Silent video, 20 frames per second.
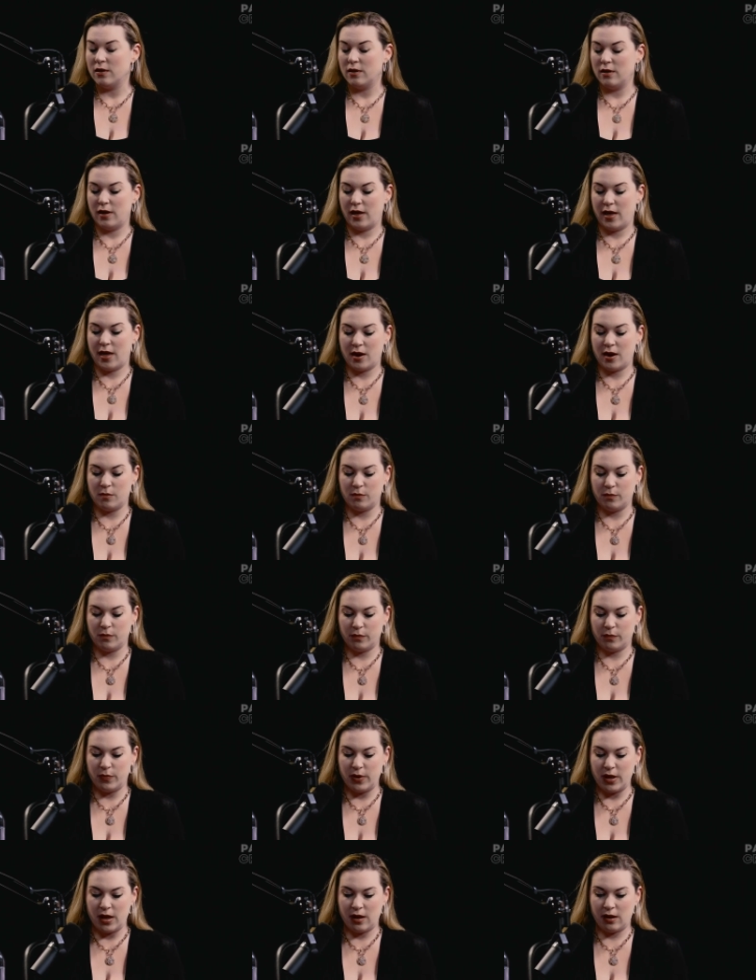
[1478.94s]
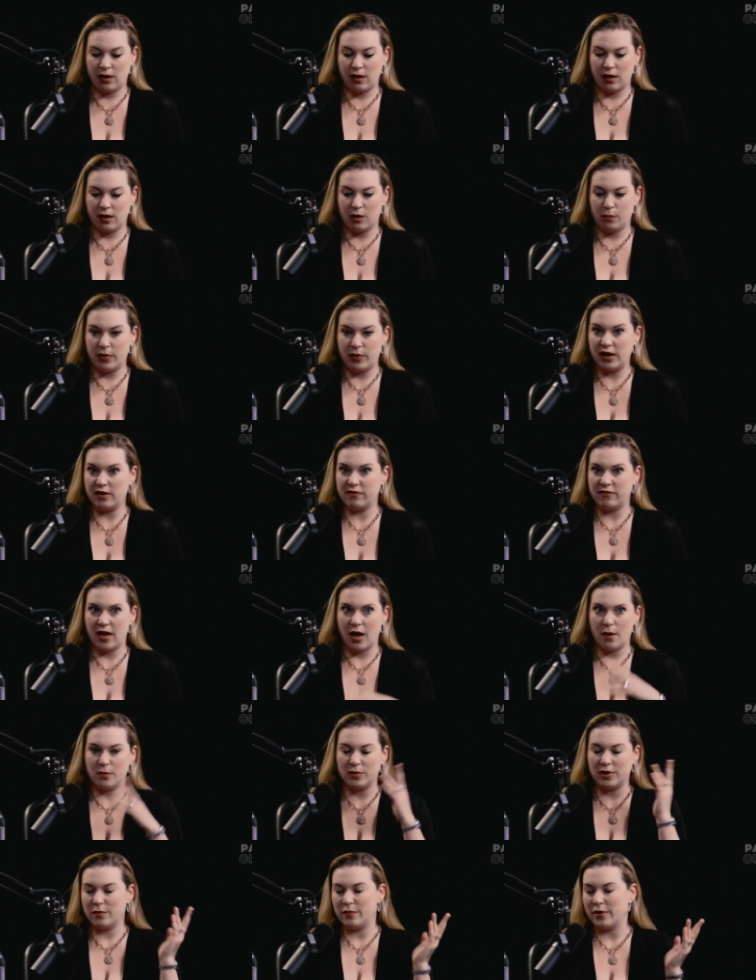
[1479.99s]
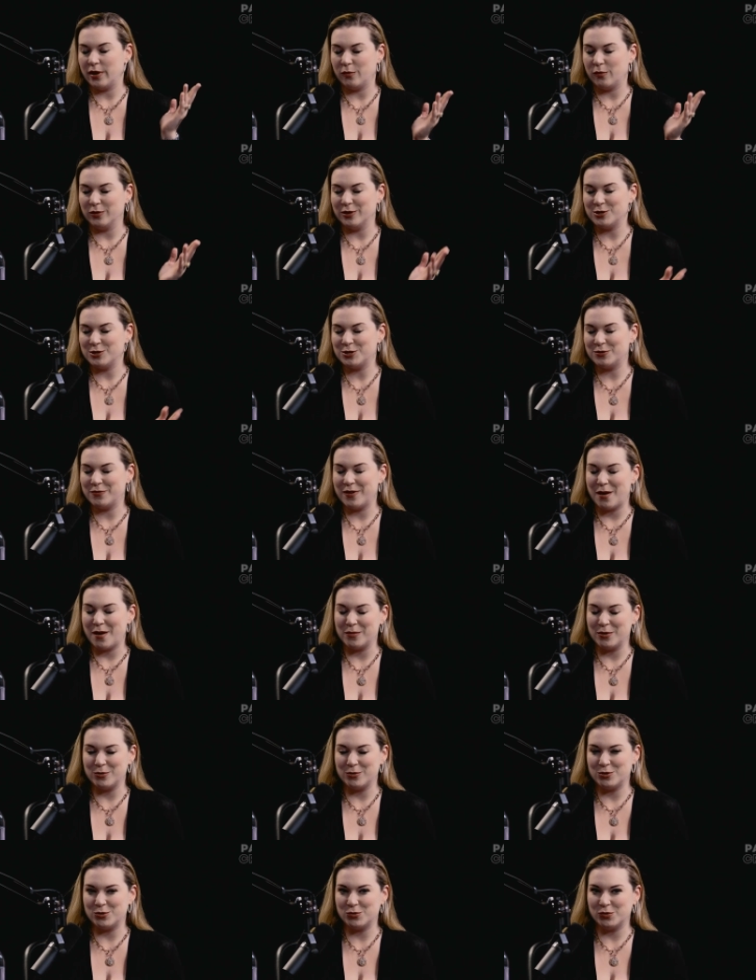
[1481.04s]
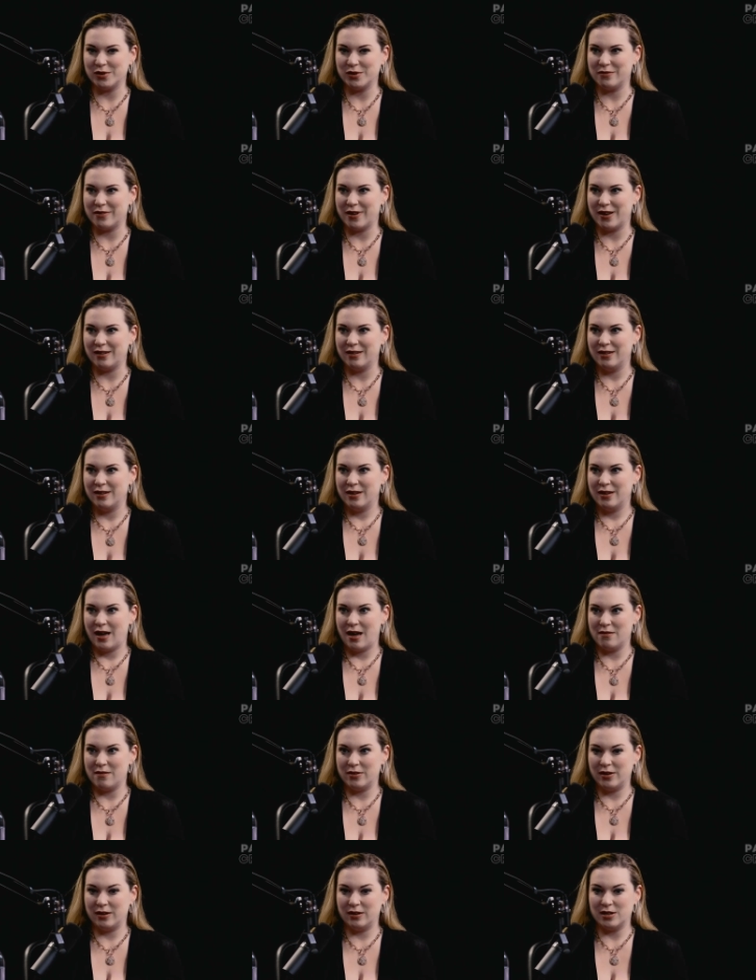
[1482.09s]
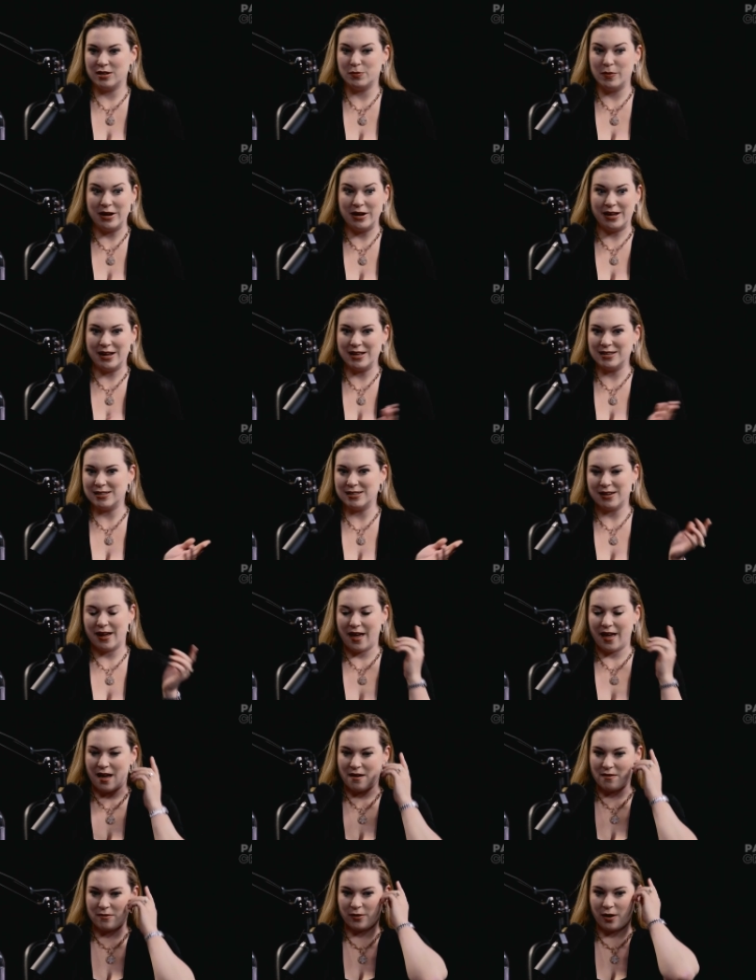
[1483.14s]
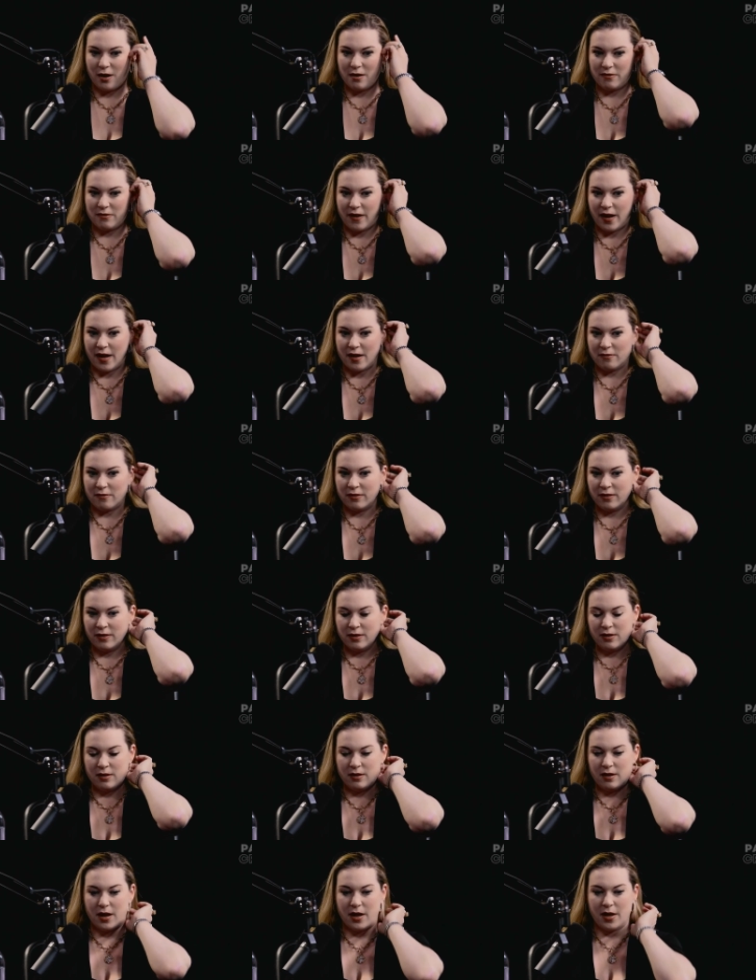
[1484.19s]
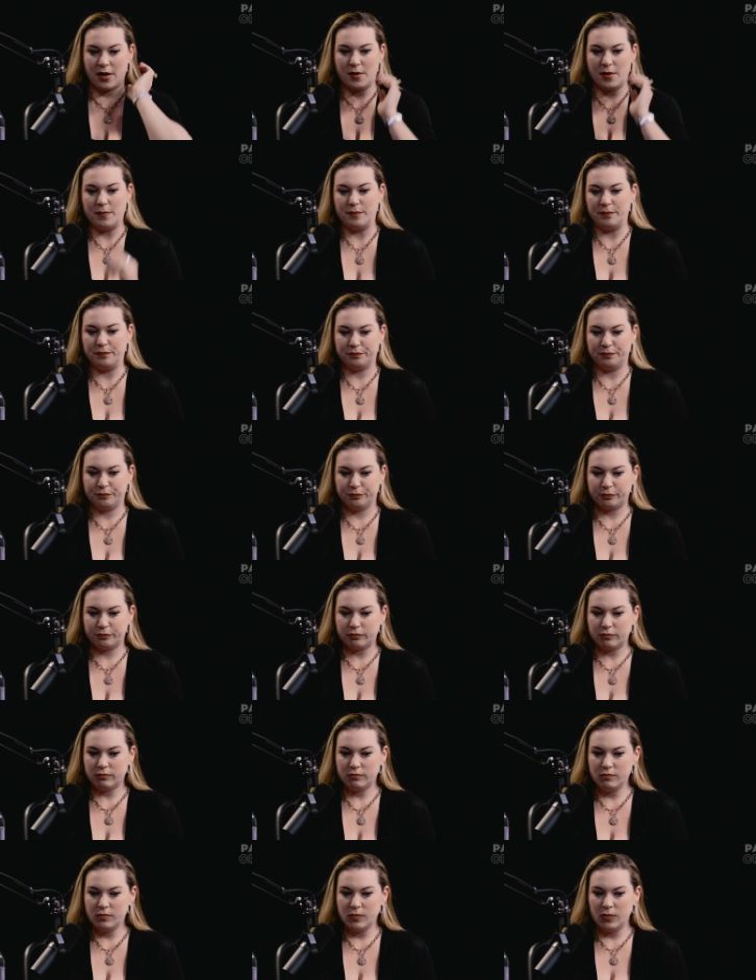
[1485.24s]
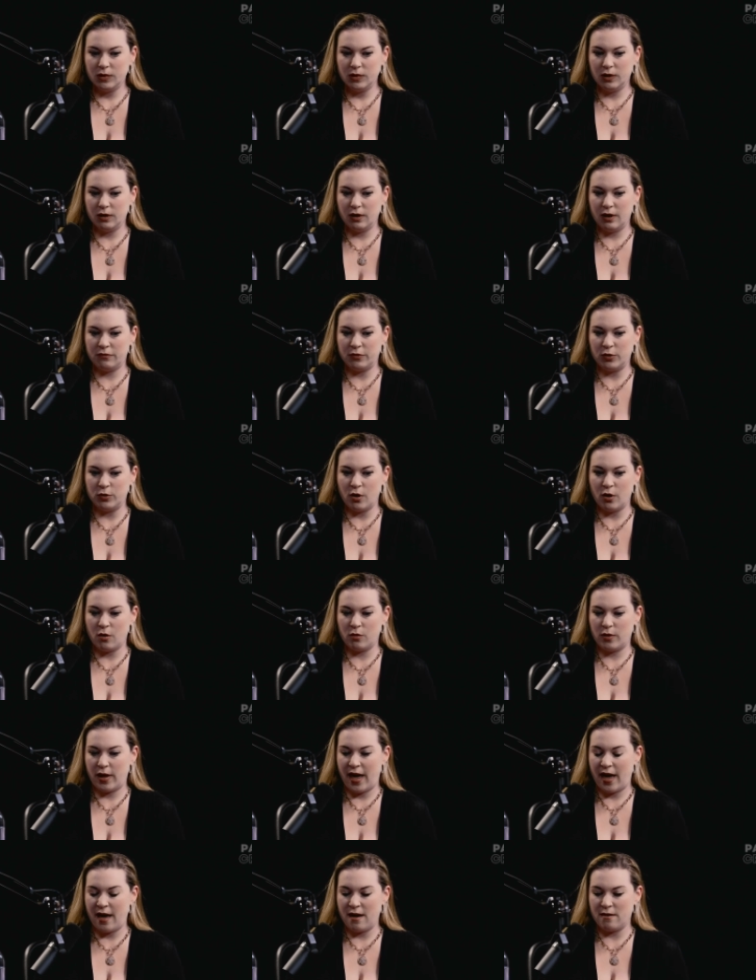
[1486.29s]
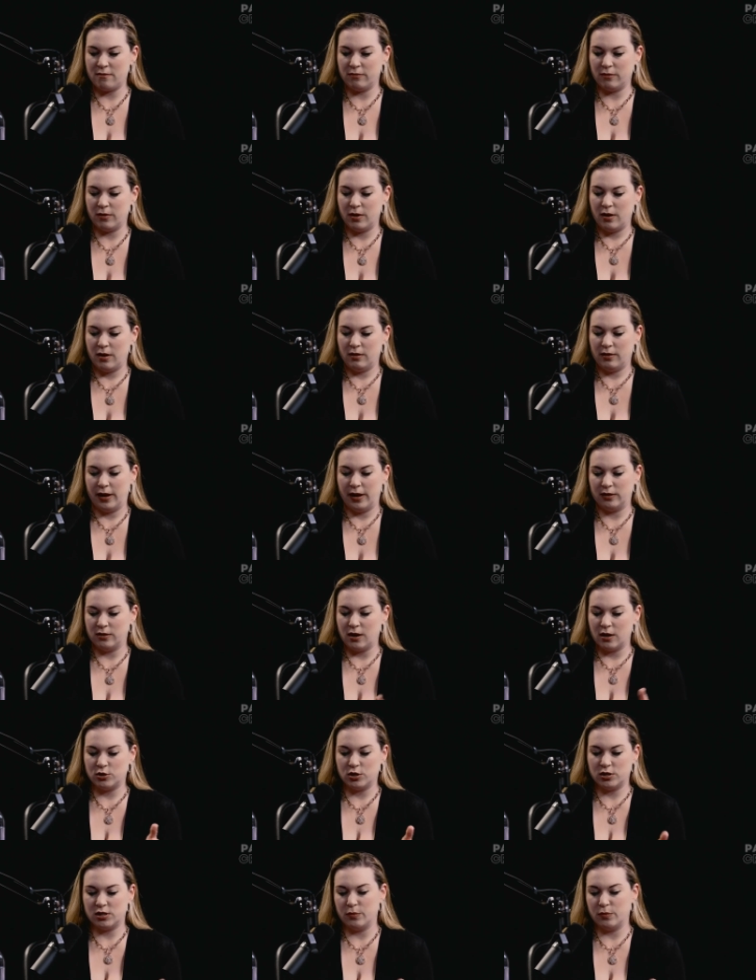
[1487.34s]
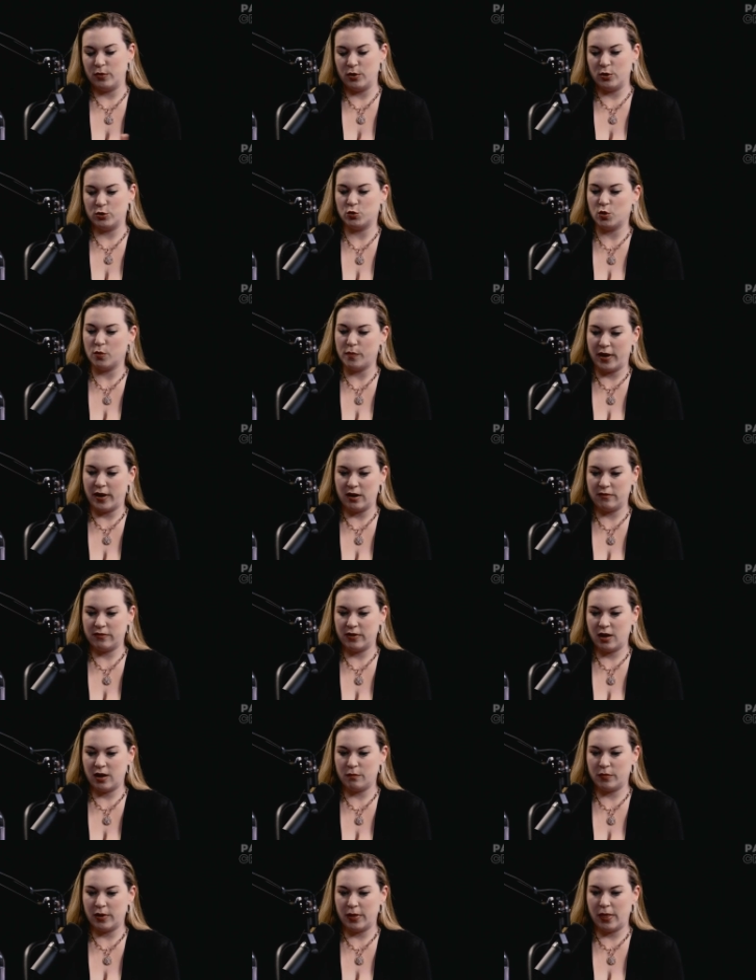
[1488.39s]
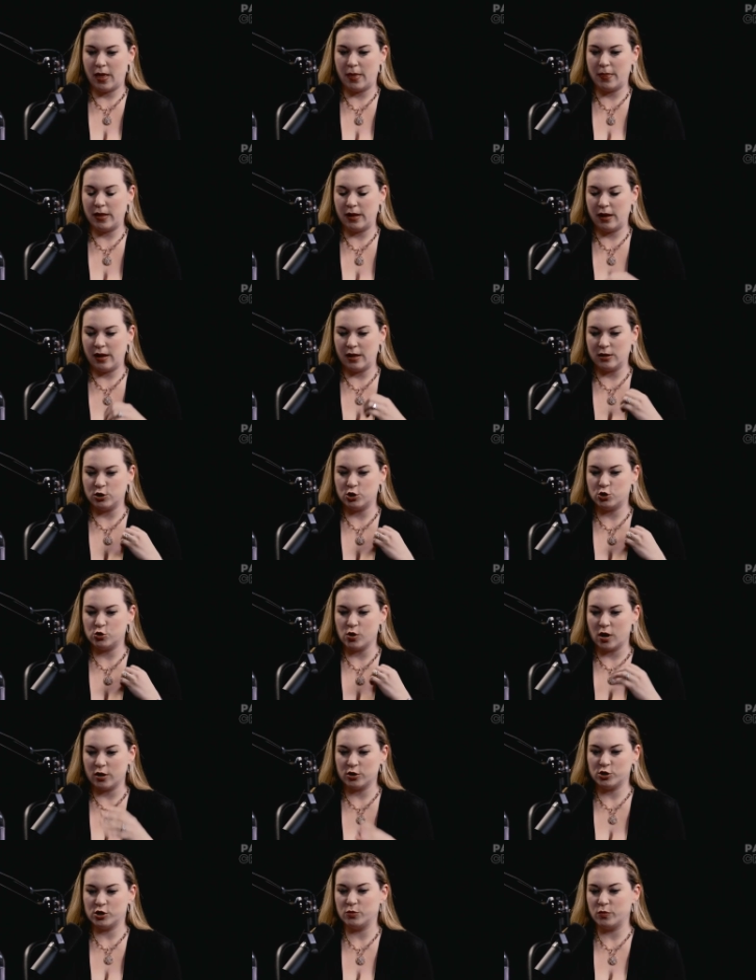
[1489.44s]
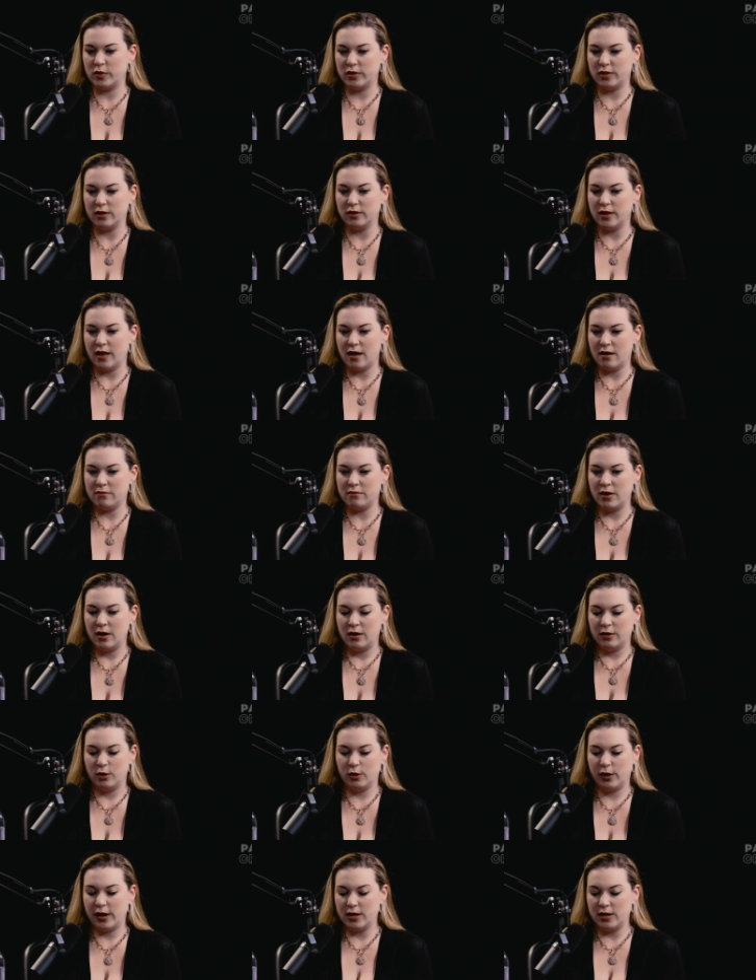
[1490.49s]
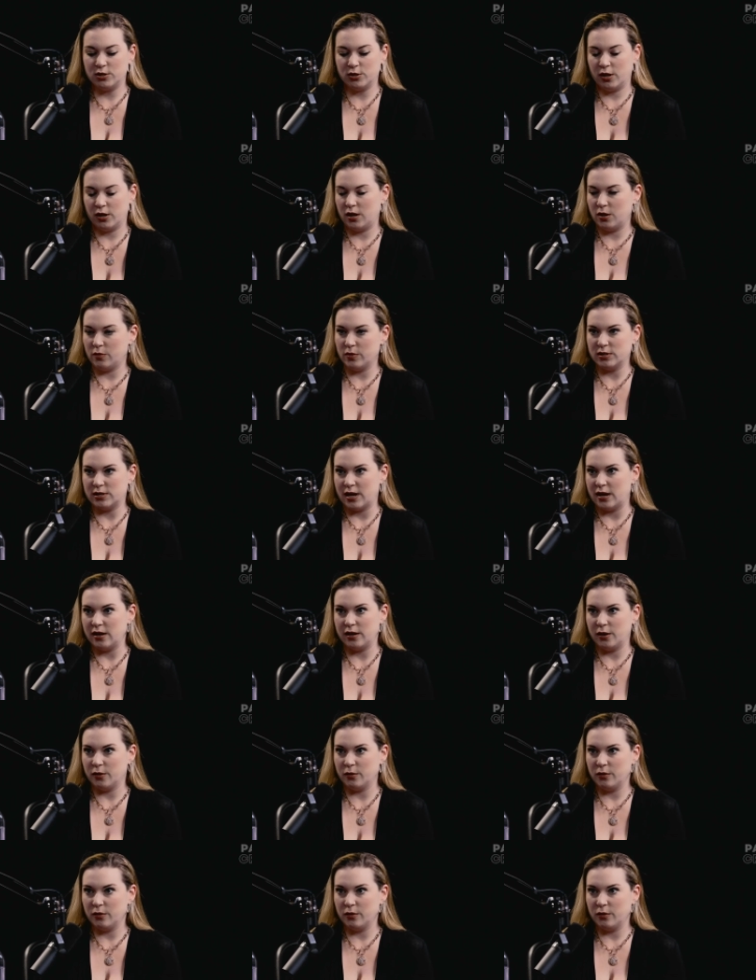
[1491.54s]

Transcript: And being in a big family, a big religious family, which was really fun, having as many kids as I have, I've got five. Um, if you don't have like not just the mutual benefit, but then the instruction with the love, your kids are going to resent you.